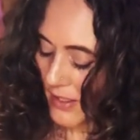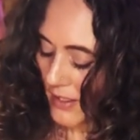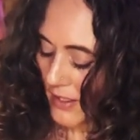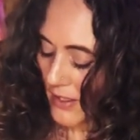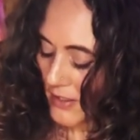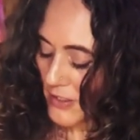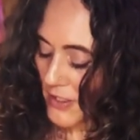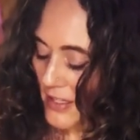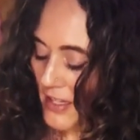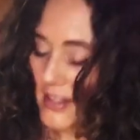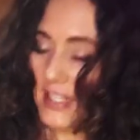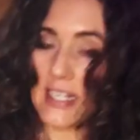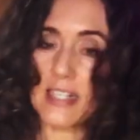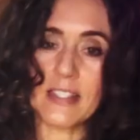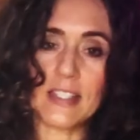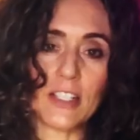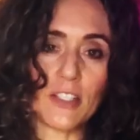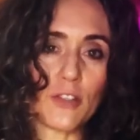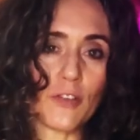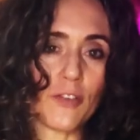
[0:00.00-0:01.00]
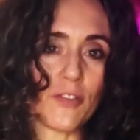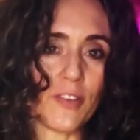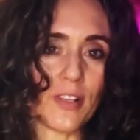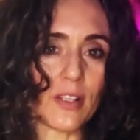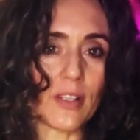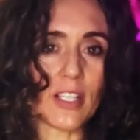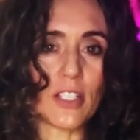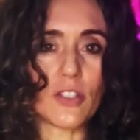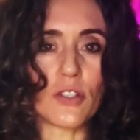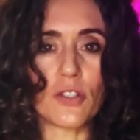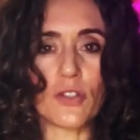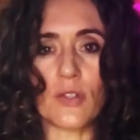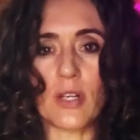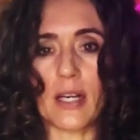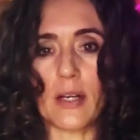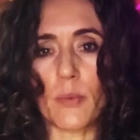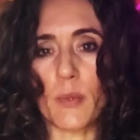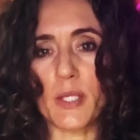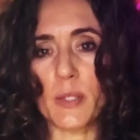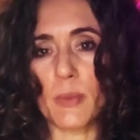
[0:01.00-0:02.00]
So the things that you feel that you struggle
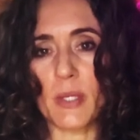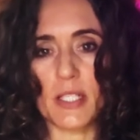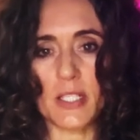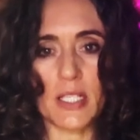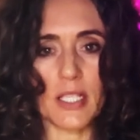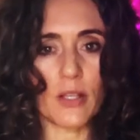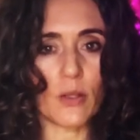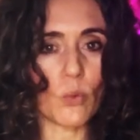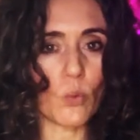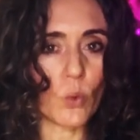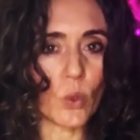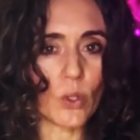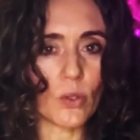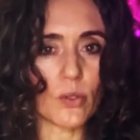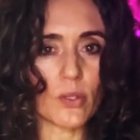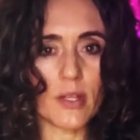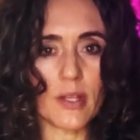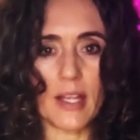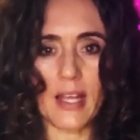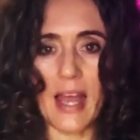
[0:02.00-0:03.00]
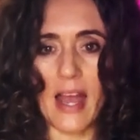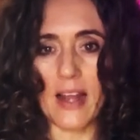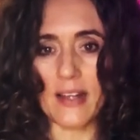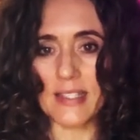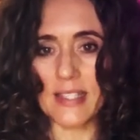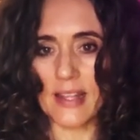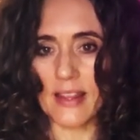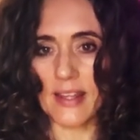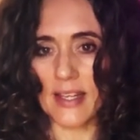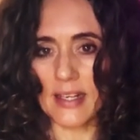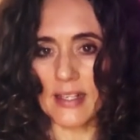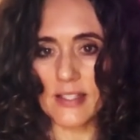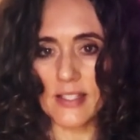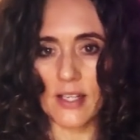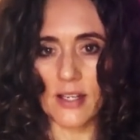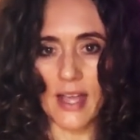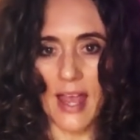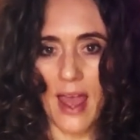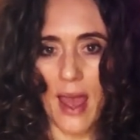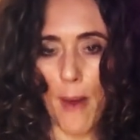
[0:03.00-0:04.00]
with, especially in the world, the outer things that
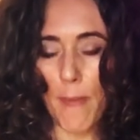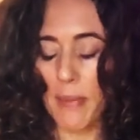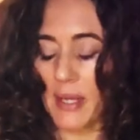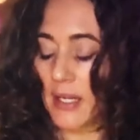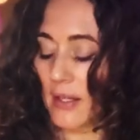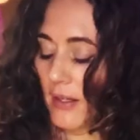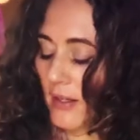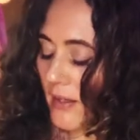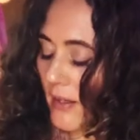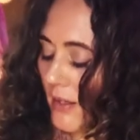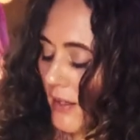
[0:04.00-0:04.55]
are happening.